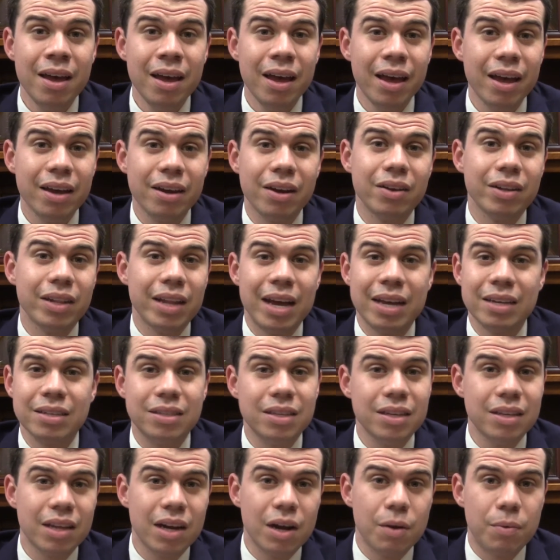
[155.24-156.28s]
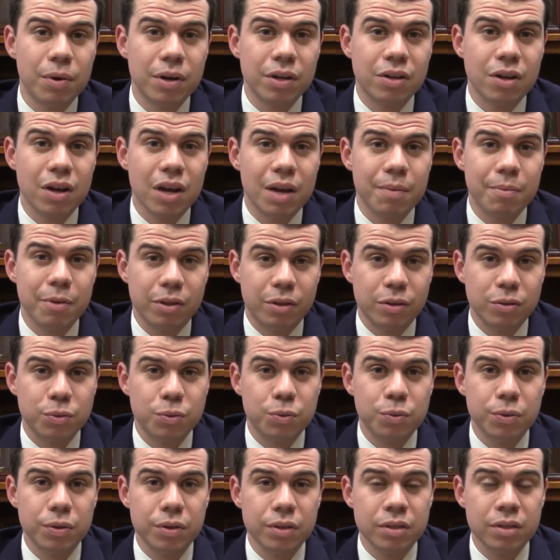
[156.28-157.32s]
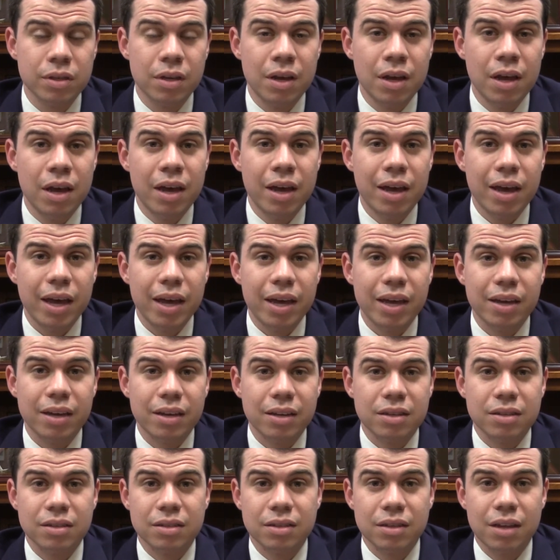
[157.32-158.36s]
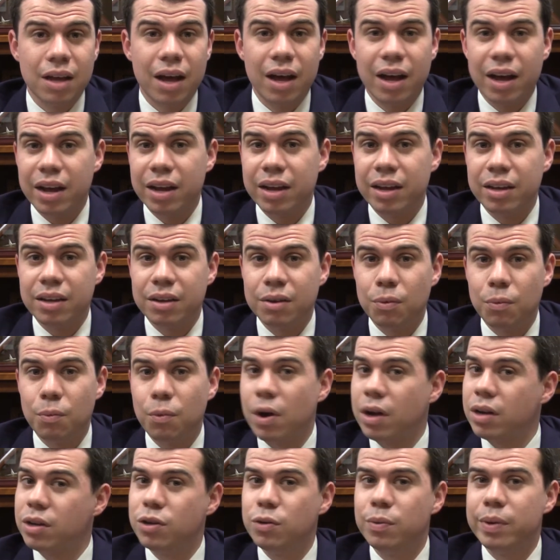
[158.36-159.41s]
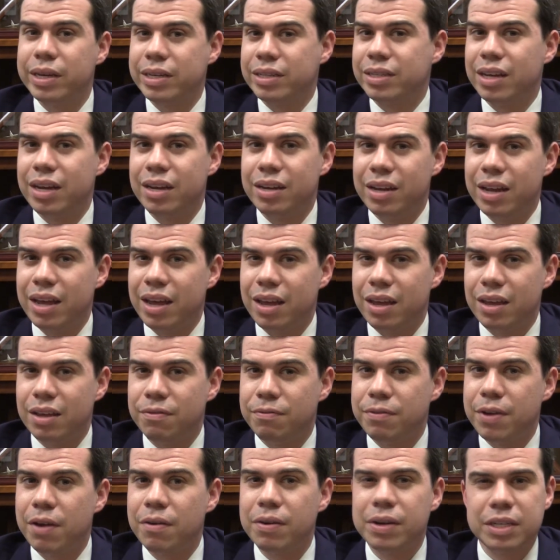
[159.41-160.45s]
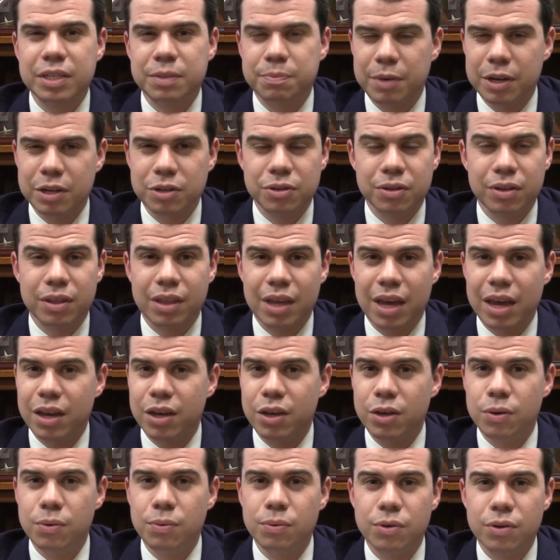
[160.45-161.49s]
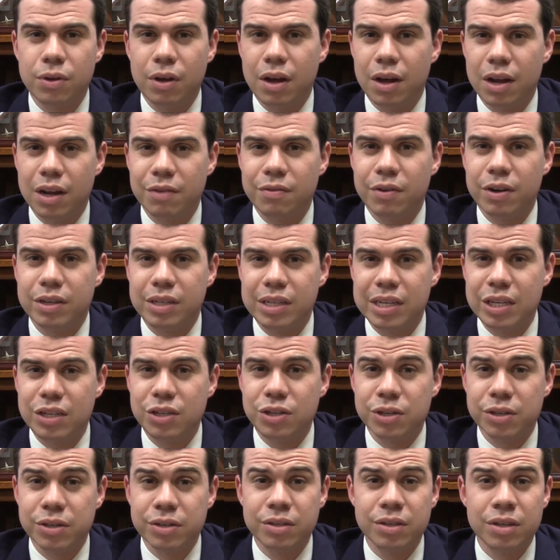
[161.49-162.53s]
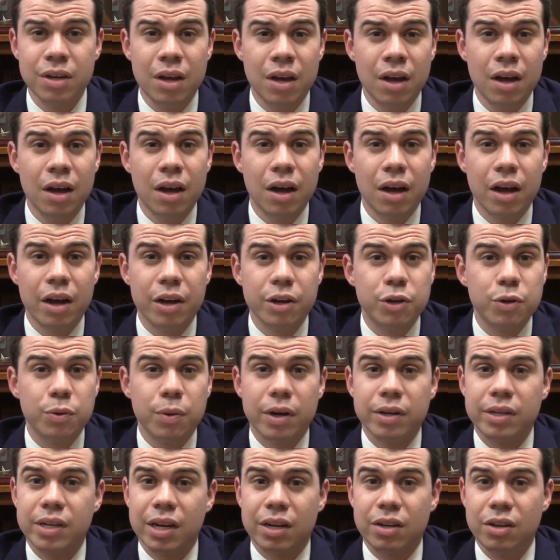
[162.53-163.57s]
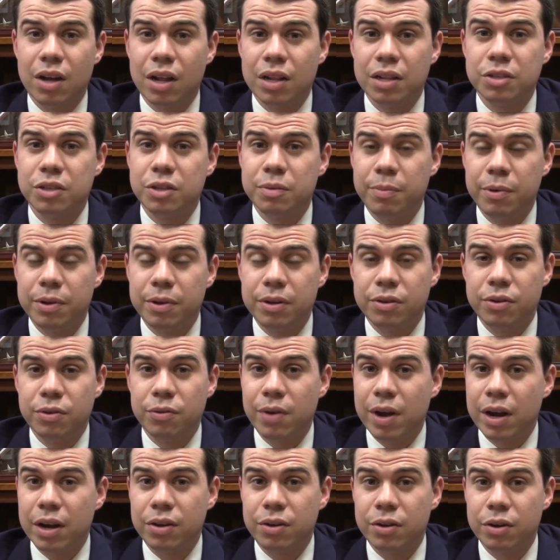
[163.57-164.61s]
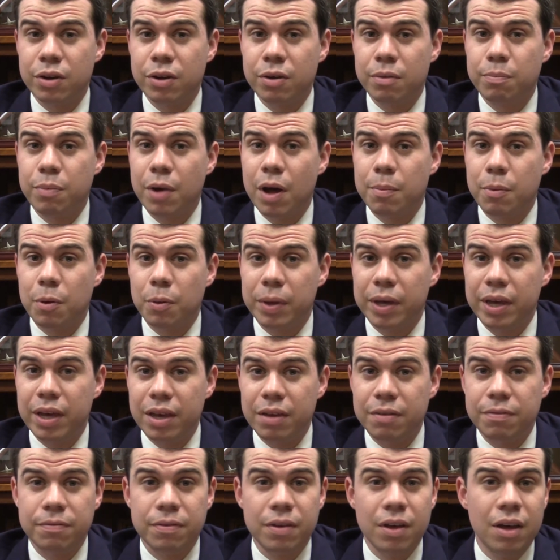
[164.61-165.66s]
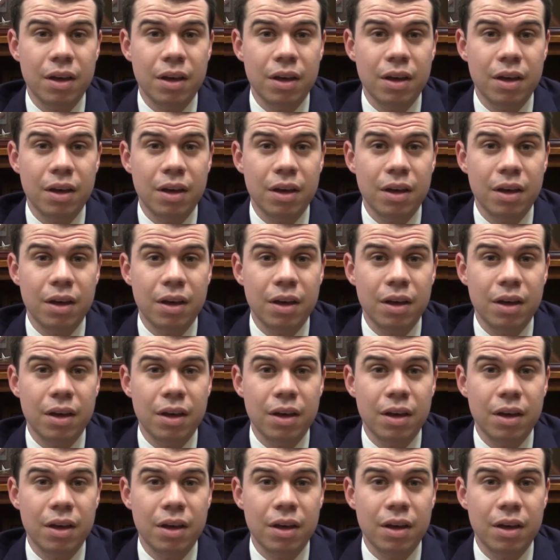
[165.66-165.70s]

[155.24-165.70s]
And our last thing that I want to talk about the schools is I want to extend a very special thank you to all of our teachers, to our technology director, Bob O'Keefe,